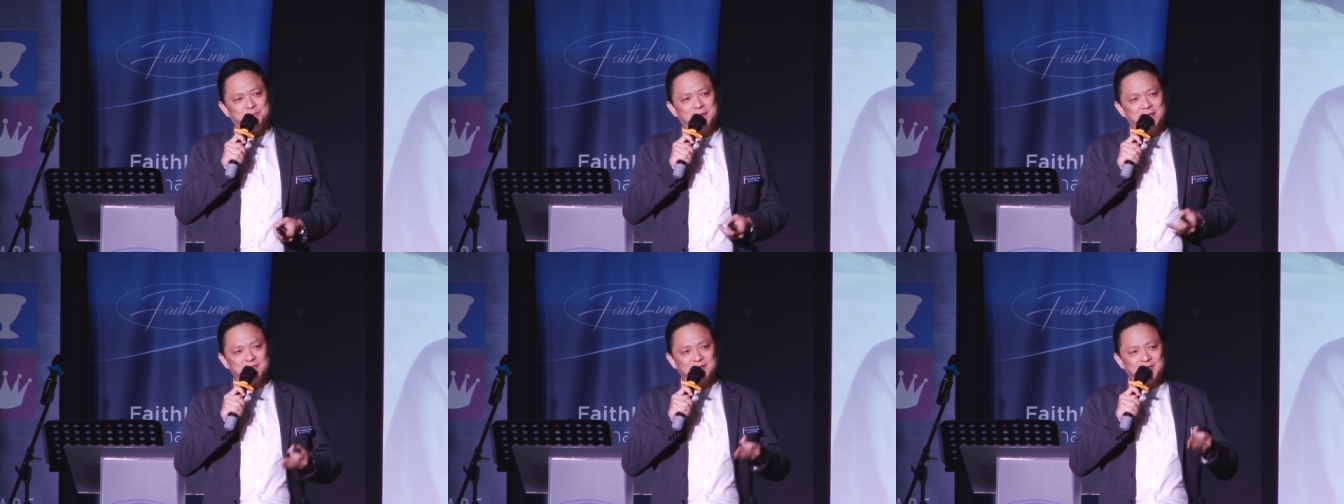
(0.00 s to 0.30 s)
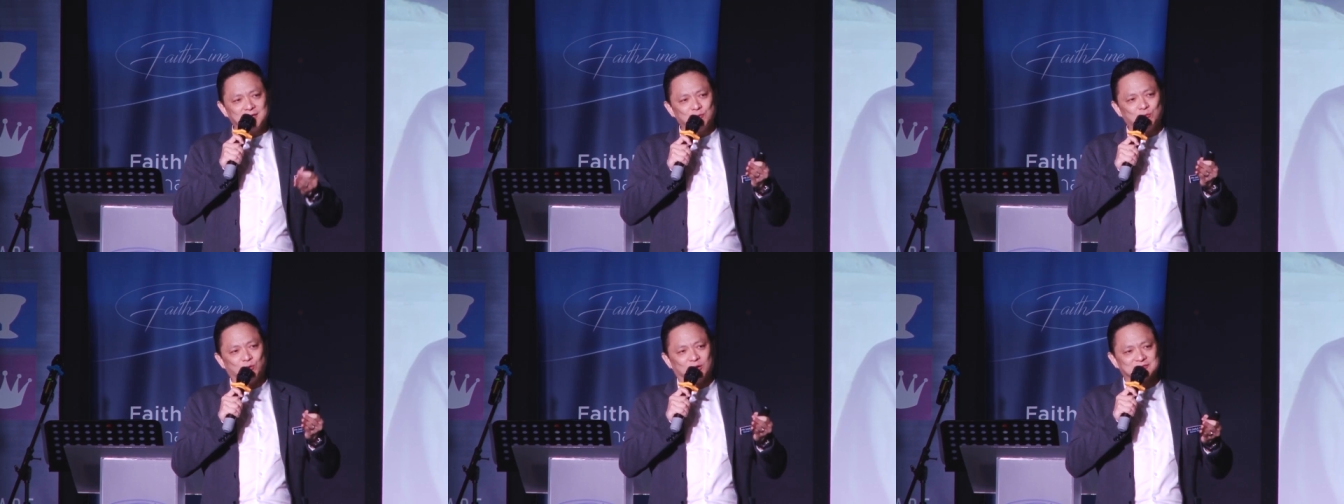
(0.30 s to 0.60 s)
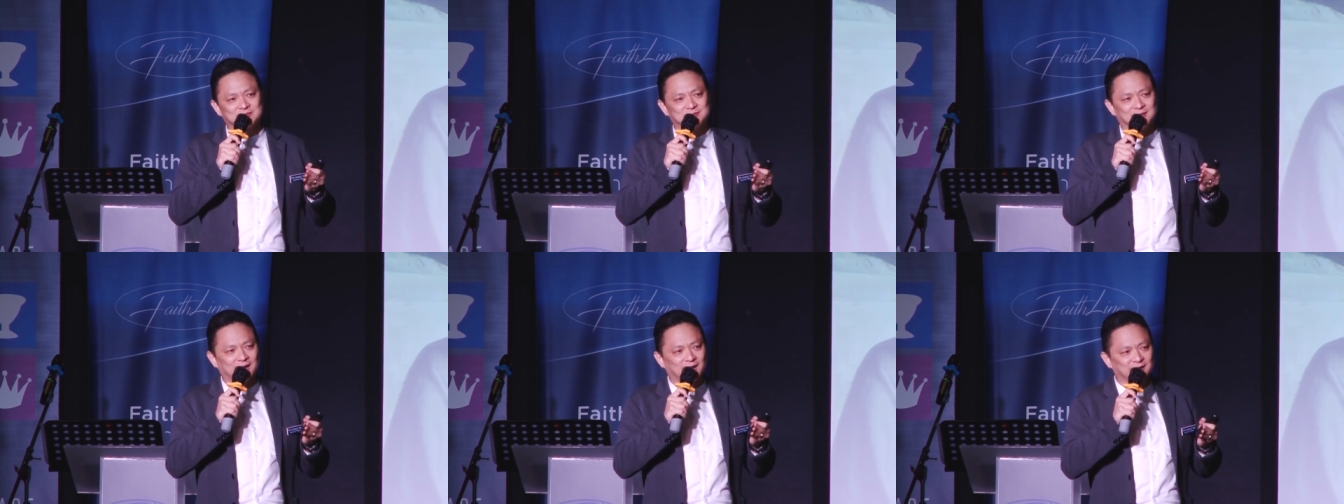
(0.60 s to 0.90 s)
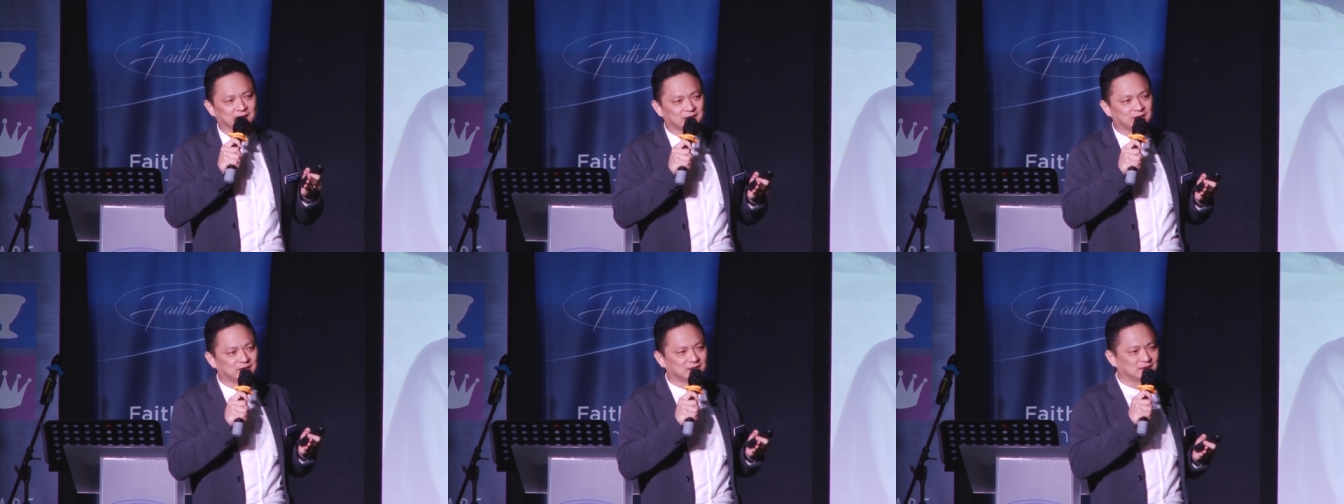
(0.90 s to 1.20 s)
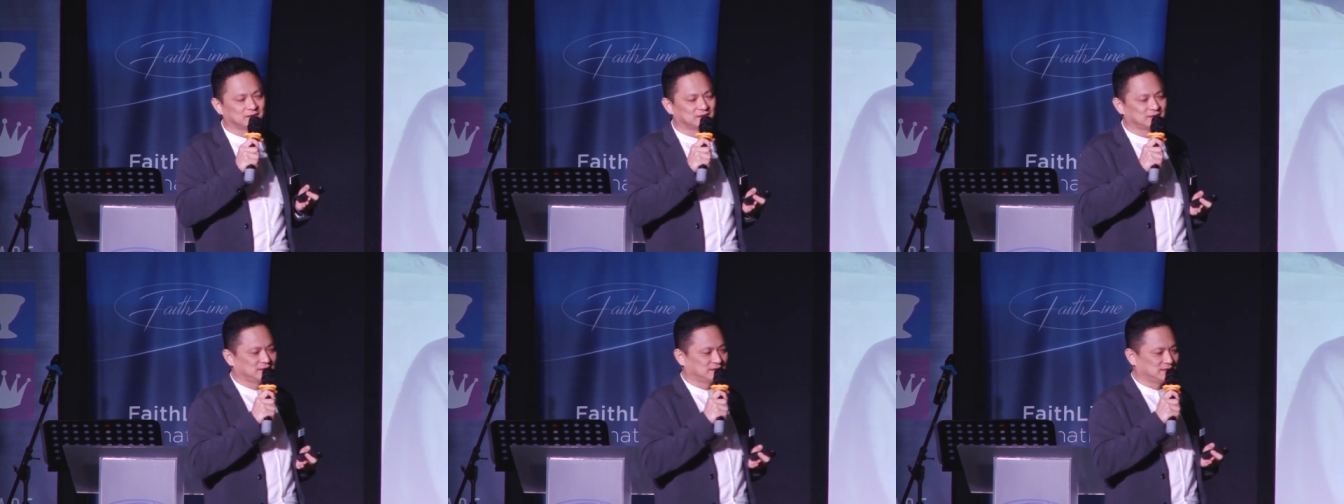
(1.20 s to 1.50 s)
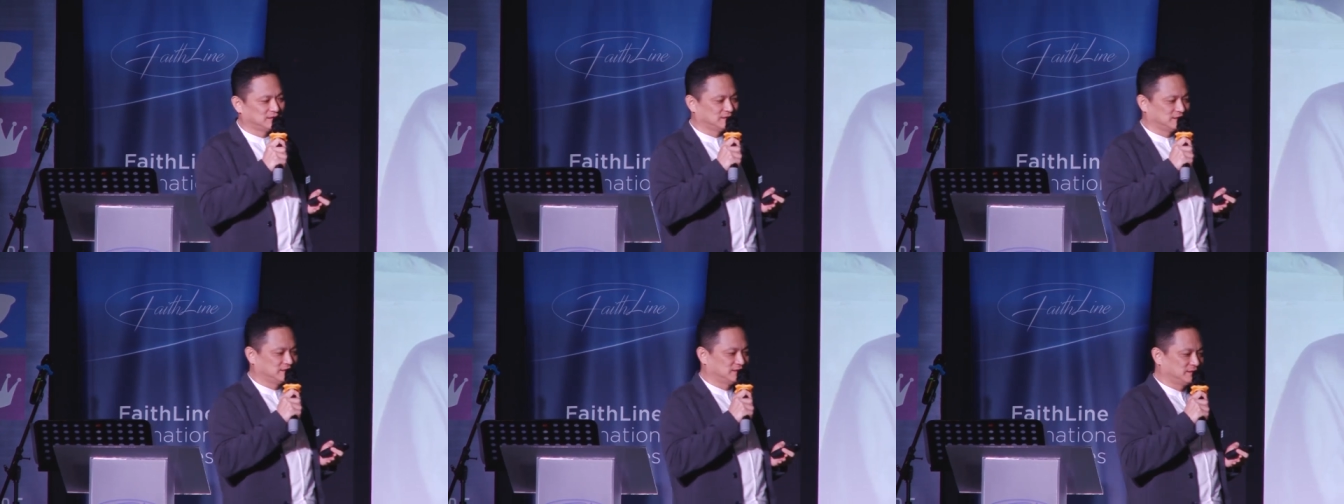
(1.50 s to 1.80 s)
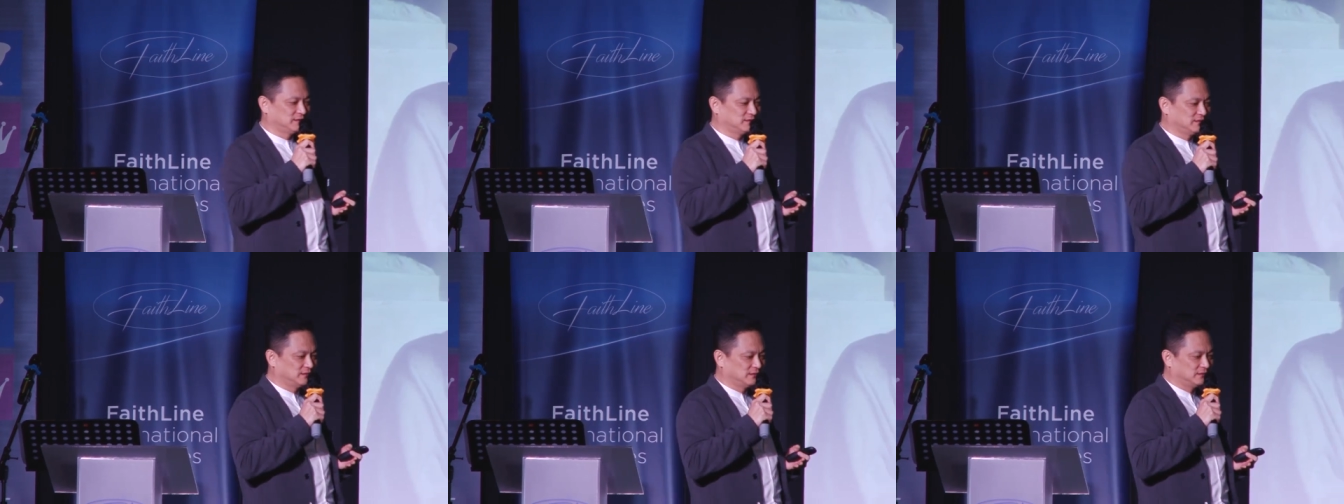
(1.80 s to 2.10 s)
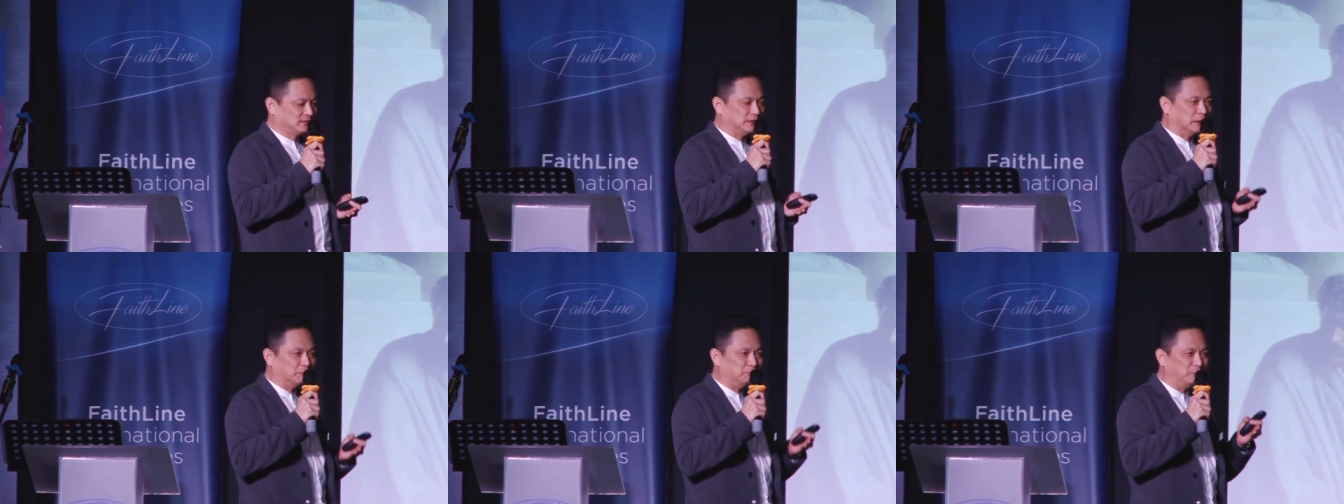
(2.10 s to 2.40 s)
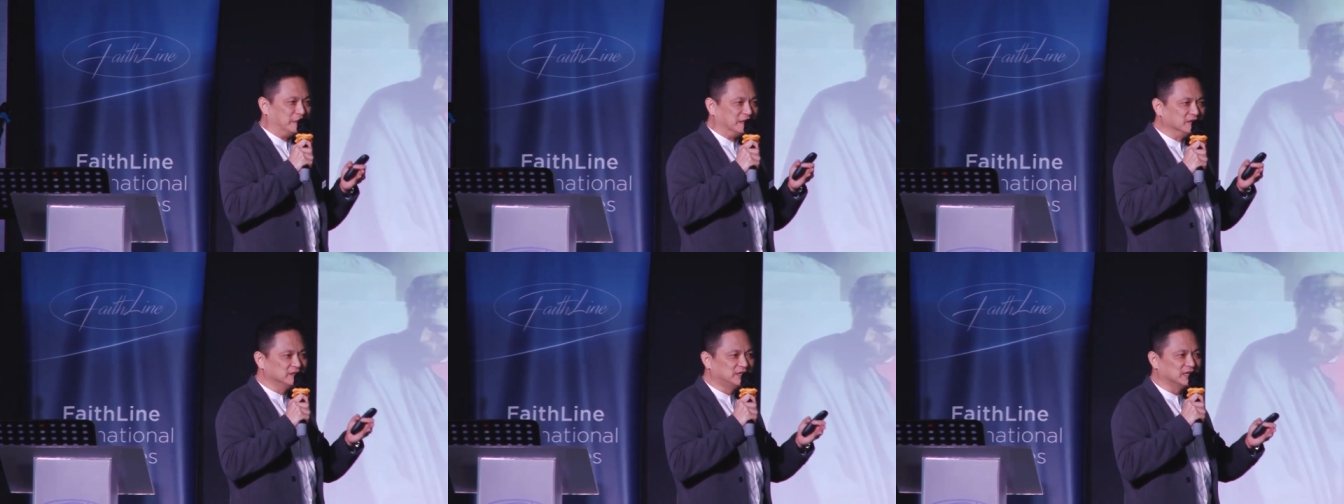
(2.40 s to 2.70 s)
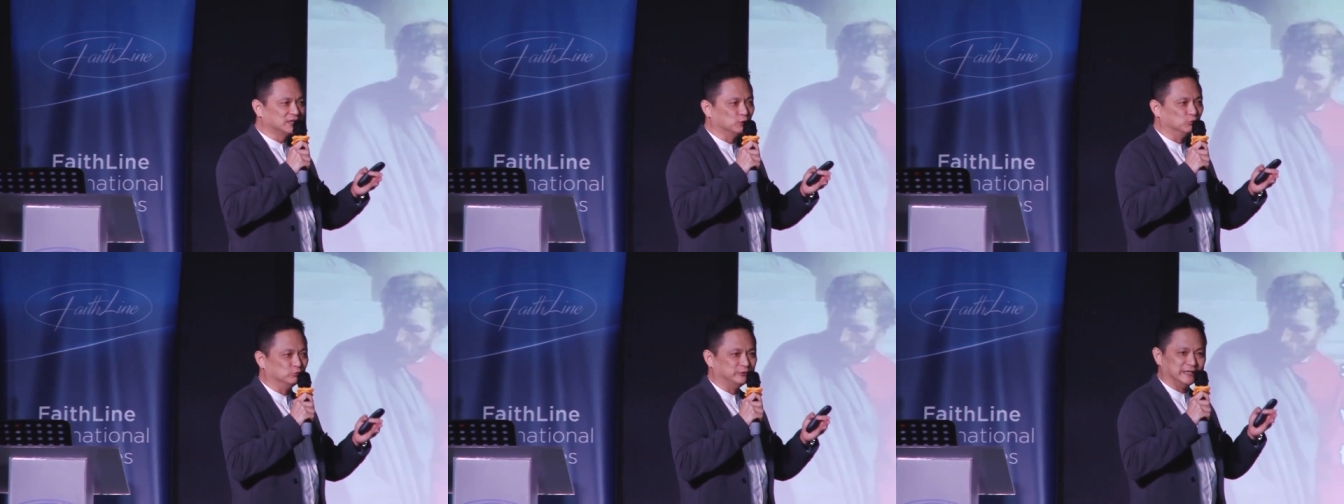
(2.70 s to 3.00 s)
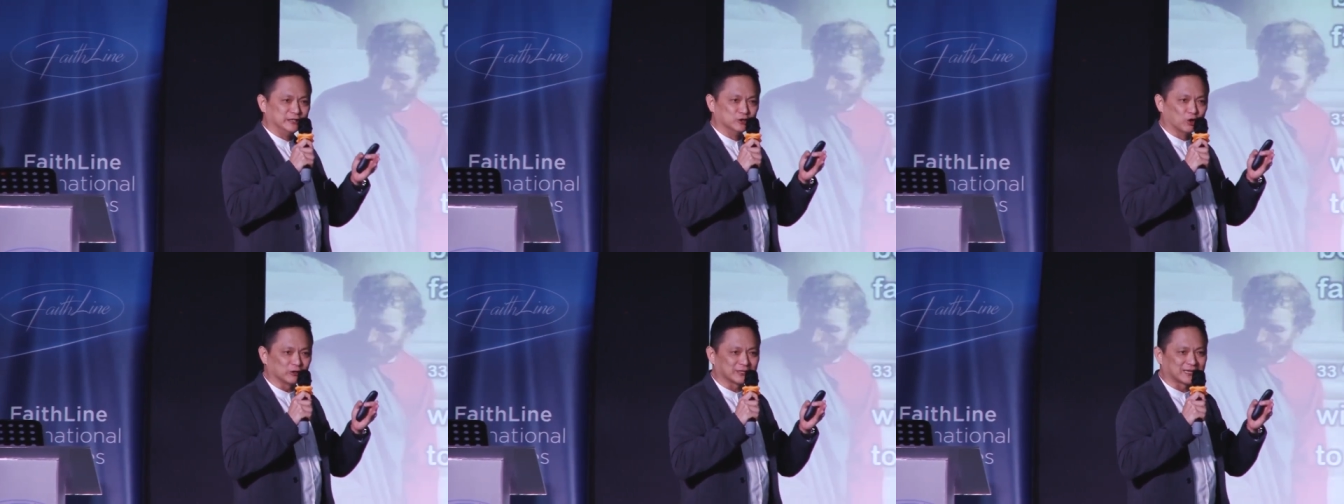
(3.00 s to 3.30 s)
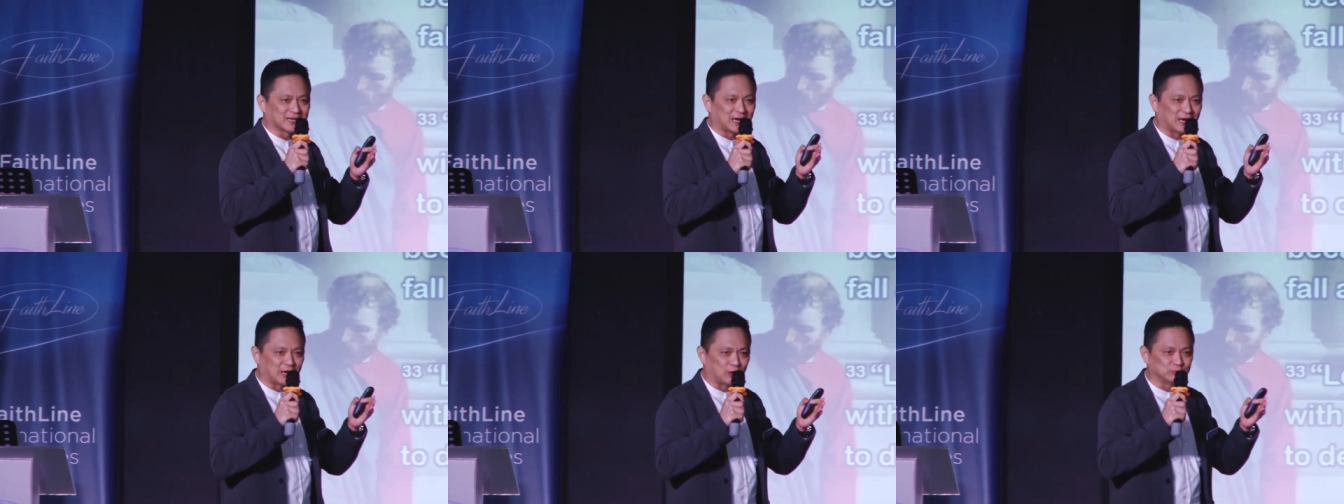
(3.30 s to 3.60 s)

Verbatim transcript: Peter was like the builder who did not